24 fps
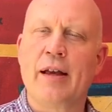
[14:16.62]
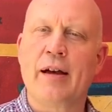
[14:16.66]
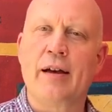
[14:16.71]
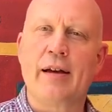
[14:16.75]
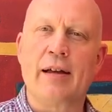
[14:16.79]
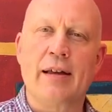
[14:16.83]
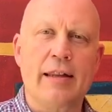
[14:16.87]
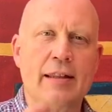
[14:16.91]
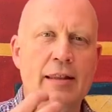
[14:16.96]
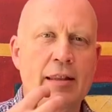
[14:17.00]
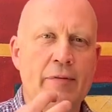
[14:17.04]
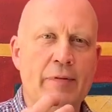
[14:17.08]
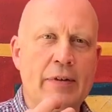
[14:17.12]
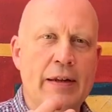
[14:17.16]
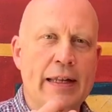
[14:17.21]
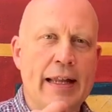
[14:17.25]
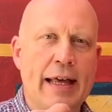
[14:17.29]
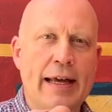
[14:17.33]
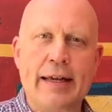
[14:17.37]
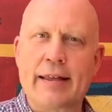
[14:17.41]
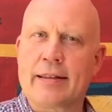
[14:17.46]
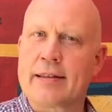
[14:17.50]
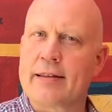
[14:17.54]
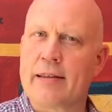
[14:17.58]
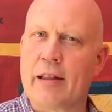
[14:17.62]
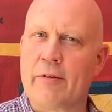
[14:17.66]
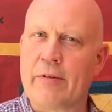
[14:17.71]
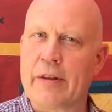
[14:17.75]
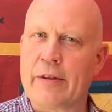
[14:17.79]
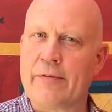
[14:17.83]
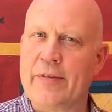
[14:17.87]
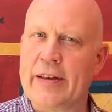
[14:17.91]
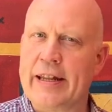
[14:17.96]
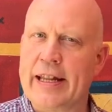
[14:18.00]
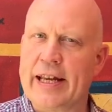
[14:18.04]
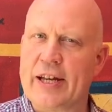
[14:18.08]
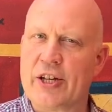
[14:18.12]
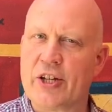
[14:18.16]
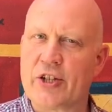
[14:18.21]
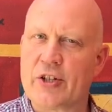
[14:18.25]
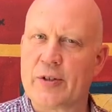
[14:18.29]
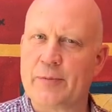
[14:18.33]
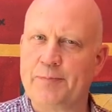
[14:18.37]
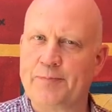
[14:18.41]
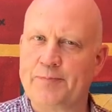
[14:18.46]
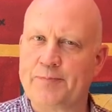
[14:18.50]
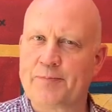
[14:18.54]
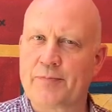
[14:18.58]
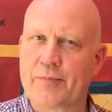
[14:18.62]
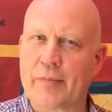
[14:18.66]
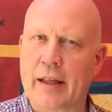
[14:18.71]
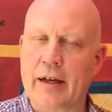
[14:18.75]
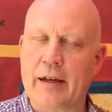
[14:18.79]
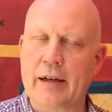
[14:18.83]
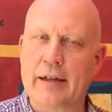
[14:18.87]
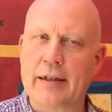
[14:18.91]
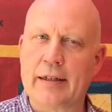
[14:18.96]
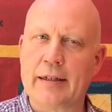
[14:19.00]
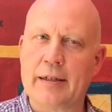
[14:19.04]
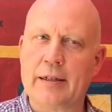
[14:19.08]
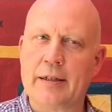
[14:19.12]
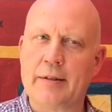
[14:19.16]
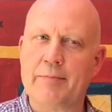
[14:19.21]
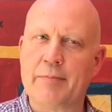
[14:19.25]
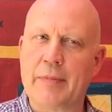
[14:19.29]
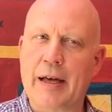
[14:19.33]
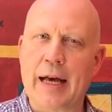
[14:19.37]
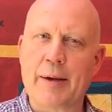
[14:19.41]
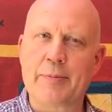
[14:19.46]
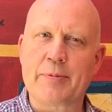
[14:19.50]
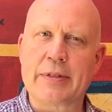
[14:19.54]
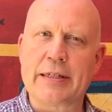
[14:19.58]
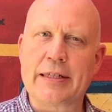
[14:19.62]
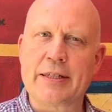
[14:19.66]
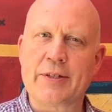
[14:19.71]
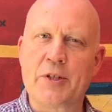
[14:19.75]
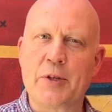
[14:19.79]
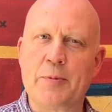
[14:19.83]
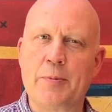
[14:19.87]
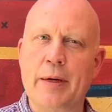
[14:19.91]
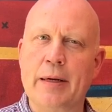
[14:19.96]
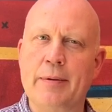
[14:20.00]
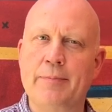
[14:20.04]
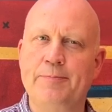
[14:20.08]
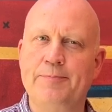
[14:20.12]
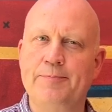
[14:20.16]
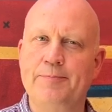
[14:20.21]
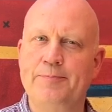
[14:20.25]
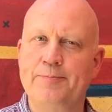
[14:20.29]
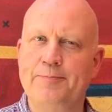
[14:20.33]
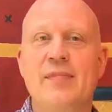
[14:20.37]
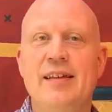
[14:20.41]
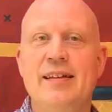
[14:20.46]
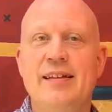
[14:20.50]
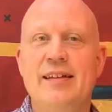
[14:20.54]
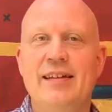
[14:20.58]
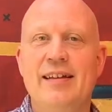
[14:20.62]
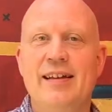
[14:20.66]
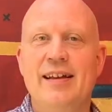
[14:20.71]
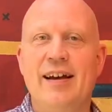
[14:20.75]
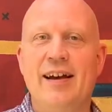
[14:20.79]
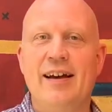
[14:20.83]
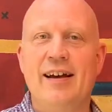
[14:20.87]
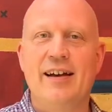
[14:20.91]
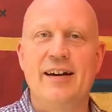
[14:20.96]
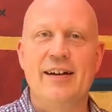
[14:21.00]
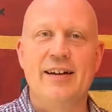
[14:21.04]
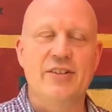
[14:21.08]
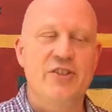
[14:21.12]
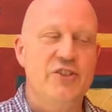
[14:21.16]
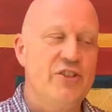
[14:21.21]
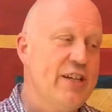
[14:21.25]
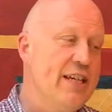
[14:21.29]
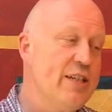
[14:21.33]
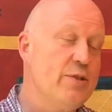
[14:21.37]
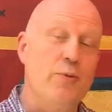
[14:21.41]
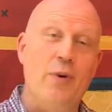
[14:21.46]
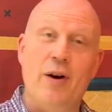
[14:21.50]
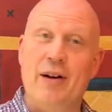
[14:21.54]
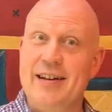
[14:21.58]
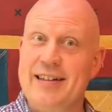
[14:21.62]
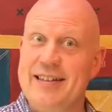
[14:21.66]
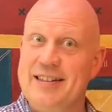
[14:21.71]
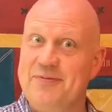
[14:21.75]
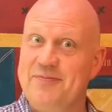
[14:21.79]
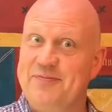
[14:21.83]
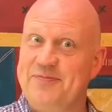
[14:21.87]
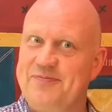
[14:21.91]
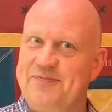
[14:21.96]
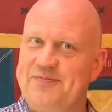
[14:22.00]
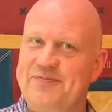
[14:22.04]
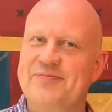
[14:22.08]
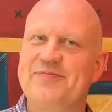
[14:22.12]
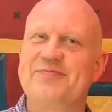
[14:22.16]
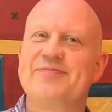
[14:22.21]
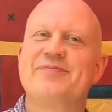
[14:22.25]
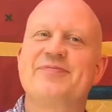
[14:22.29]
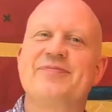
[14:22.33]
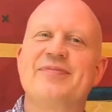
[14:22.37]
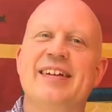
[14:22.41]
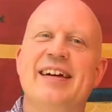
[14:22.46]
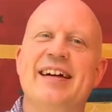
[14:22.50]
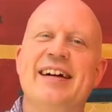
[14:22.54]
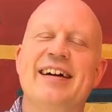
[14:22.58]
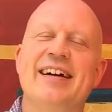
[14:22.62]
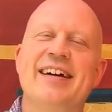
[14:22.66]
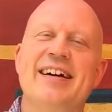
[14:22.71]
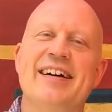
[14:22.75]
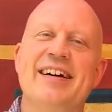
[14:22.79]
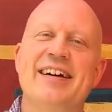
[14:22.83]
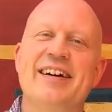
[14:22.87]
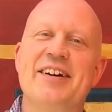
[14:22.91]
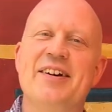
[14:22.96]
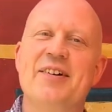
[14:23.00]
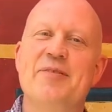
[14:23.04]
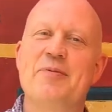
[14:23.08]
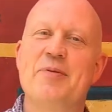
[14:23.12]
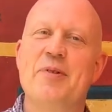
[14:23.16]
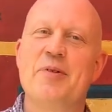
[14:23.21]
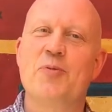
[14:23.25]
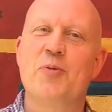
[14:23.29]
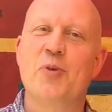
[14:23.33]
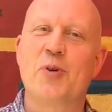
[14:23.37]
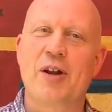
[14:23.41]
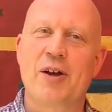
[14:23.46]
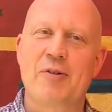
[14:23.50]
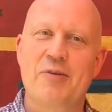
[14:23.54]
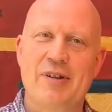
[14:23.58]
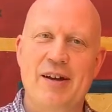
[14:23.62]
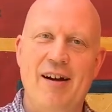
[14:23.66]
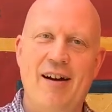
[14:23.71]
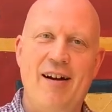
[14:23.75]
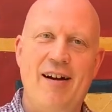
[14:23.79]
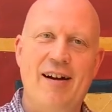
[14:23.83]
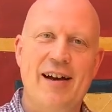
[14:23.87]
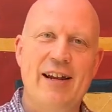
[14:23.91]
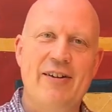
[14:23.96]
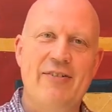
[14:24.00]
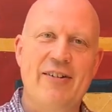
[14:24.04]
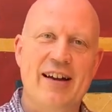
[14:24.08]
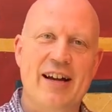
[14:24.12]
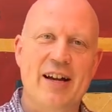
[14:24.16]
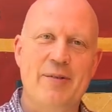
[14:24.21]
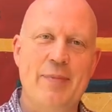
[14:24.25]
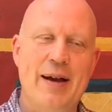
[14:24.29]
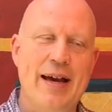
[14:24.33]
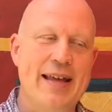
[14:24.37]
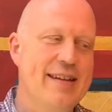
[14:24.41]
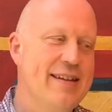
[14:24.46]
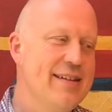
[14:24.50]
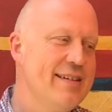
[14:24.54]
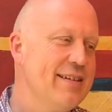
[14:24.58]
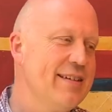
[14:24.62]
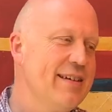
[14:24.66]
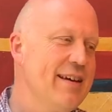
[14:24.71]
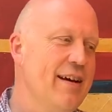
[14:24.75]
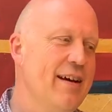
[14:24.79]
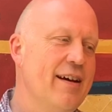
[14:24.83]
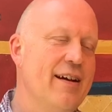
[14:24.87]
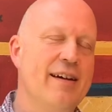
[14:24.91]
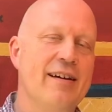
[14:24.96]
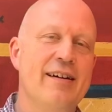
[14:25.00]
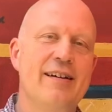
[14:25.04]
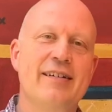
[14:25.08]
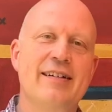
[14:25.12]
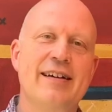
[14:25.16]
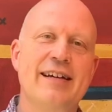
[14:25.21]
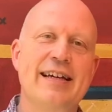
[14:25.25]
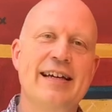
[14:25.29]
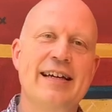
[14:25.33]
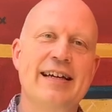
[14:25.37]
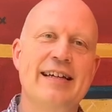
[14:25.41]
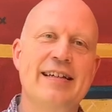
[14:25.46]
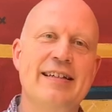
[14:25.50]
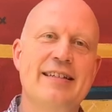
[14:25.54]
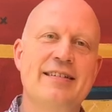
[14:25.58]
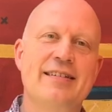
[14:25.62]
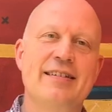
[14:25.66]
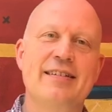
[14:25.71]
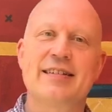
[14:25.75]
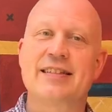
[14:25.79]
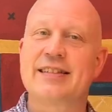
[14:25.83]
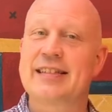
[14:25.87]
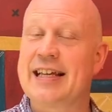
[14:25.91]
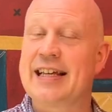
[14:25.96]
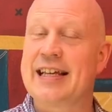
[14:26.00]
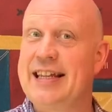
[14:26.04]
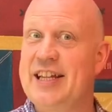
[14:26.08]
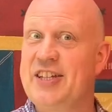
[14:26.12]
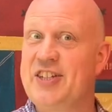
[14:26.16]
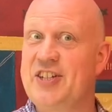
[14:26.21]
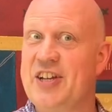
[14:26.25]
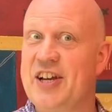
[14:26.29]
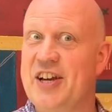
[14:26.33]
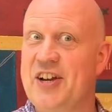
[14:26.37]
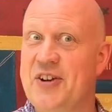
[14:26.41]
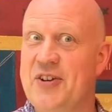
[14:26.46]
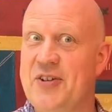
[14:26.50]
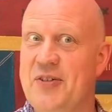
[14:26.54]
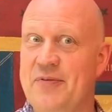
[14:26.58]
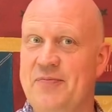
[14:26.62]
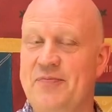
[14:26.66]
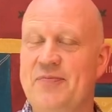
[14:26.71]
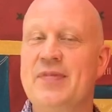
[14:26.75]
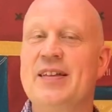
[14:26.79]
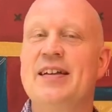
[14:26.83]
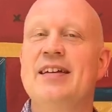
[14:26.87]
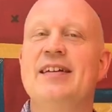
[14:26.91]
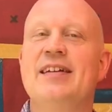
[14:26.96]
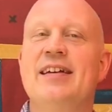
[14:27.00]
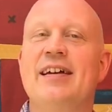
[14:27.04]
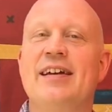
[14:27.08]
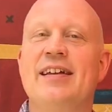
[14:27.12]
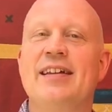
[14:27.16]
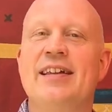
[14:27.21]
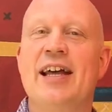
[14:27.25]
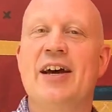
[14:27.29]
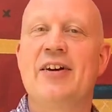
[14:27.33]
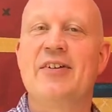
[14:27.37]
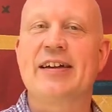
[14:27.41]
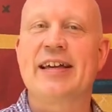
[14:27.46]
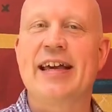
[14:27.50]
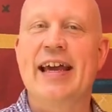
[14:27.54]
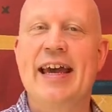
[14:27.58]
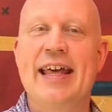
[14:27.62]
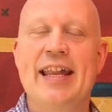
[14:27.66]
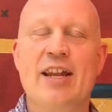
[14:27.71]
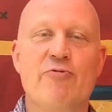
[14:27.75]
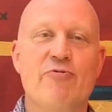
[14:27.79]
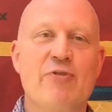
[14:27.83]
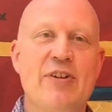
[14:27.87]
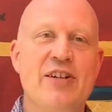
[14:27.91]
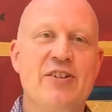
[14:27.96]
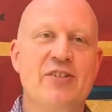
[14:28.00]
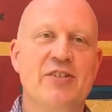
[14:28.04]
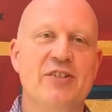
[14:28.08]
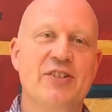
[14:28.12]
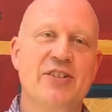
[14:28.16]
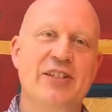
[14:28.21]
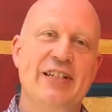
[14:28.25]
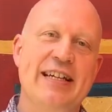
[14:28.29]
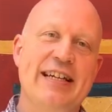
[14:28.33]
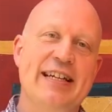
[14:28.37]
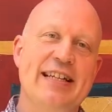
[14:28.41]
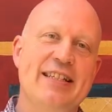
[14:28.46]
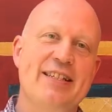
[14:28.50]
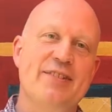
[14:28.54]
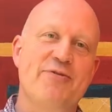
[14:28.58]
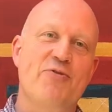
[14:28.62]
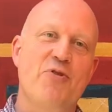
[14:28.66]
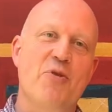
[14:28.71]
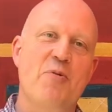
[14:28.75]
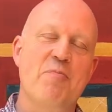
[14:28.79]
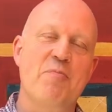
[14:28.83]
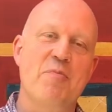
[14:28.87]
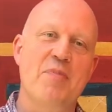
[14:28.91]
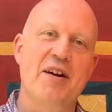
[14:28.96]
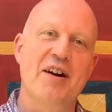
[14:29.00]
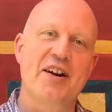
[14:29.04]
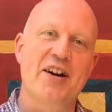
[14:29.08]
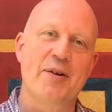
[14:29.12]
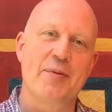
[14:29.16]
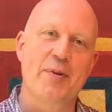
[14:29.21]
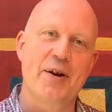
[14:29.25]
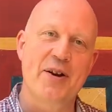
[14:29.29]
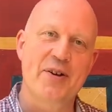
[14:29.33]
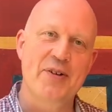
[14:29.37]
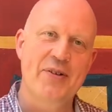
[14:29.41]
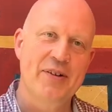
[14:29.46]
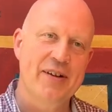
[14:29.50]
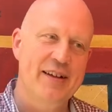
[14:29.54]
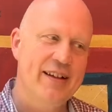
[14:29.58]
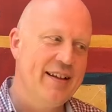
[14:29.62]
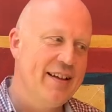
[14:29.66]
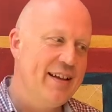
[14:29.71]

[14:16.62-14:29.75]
Uh, lovely length, lovely finish. Um, absolutely super. Uh, Cheese-wise, um, what I would highly recommend uh, is Taleggio. Now again, a regional cheese from Bergamo.